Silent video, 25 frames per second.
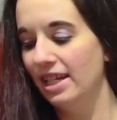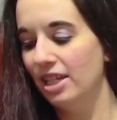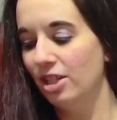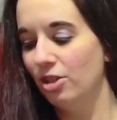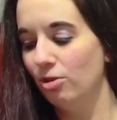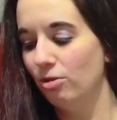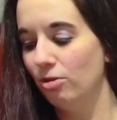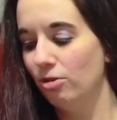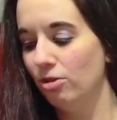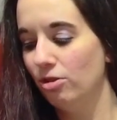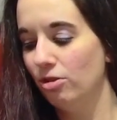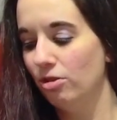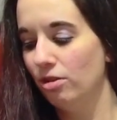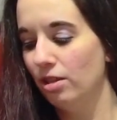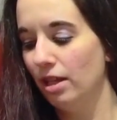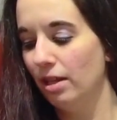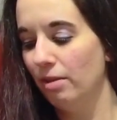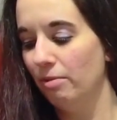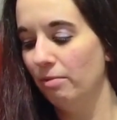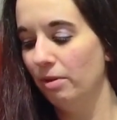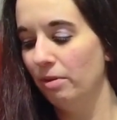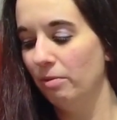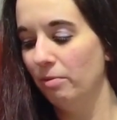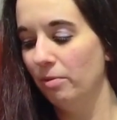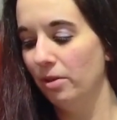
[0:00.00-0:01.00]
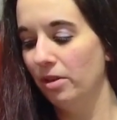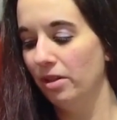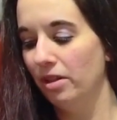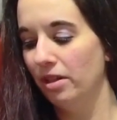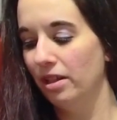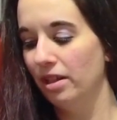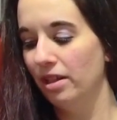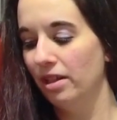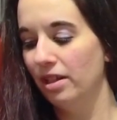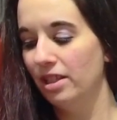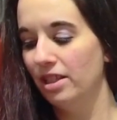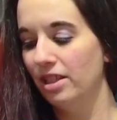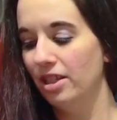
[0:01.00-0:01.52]
and told you that we weren't
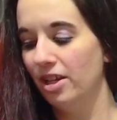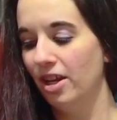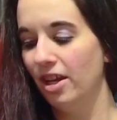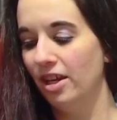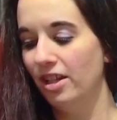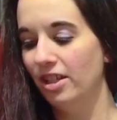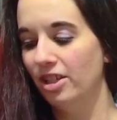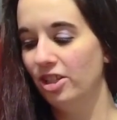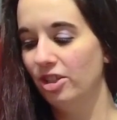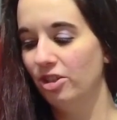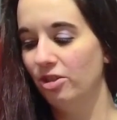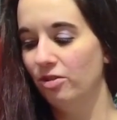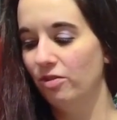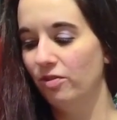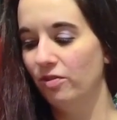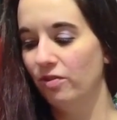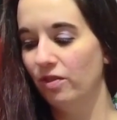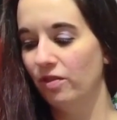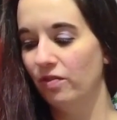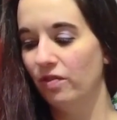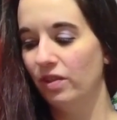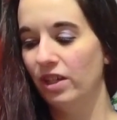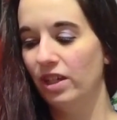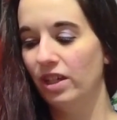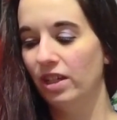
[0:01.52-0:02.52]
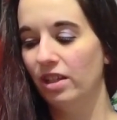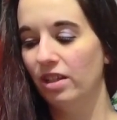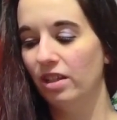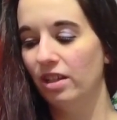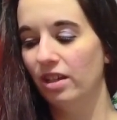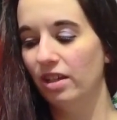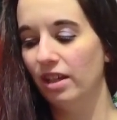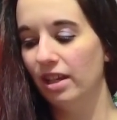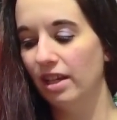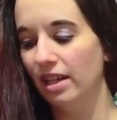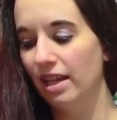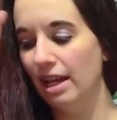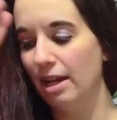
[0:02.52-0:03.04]
gonna talk to you for very
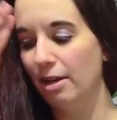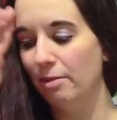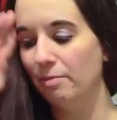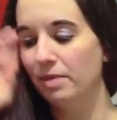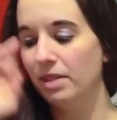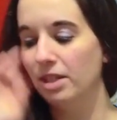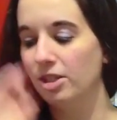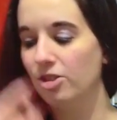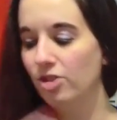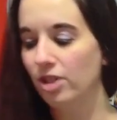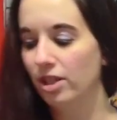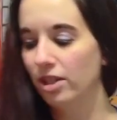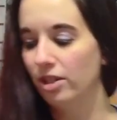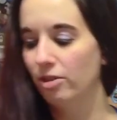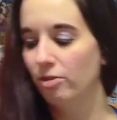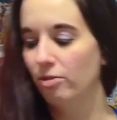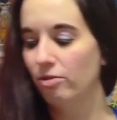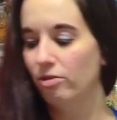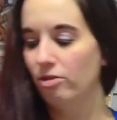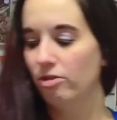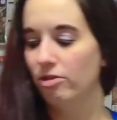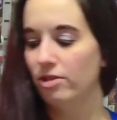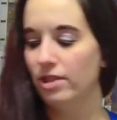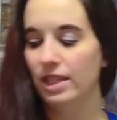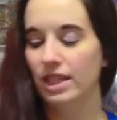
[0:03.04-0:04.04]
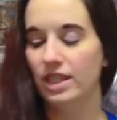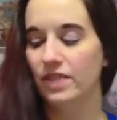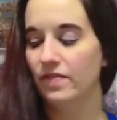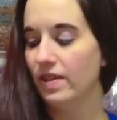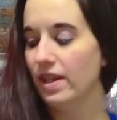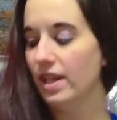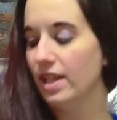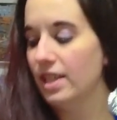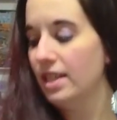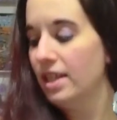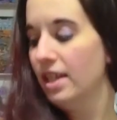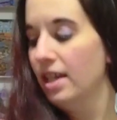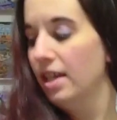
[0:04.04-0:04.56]
long, and now I'm gonna try to go through these
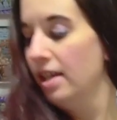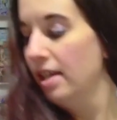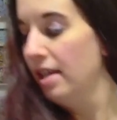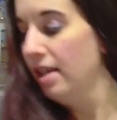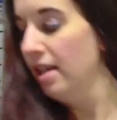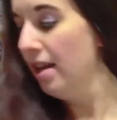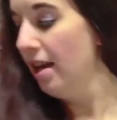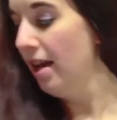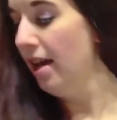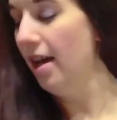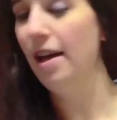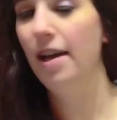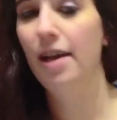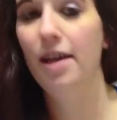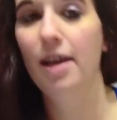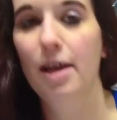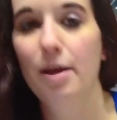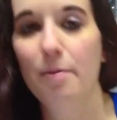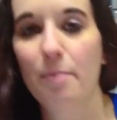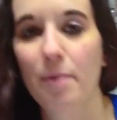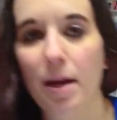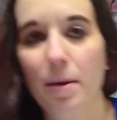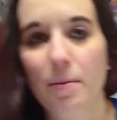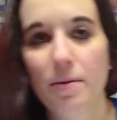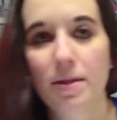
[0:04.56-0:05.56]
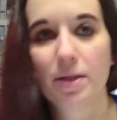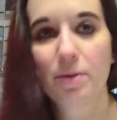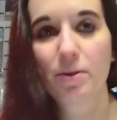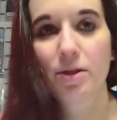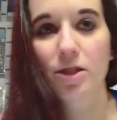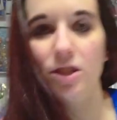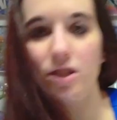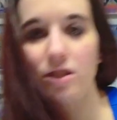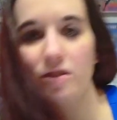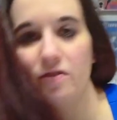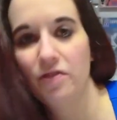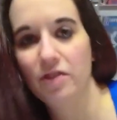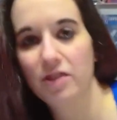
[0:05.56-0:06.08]
fast. I'm gonna switch
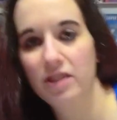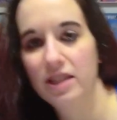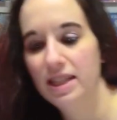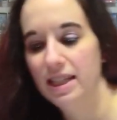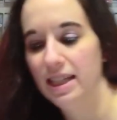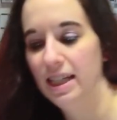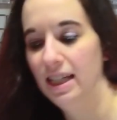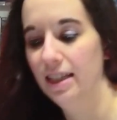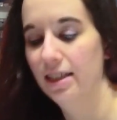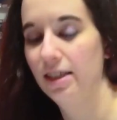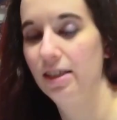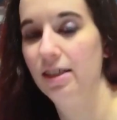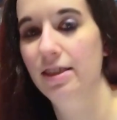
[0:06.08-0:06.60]
to Phil C.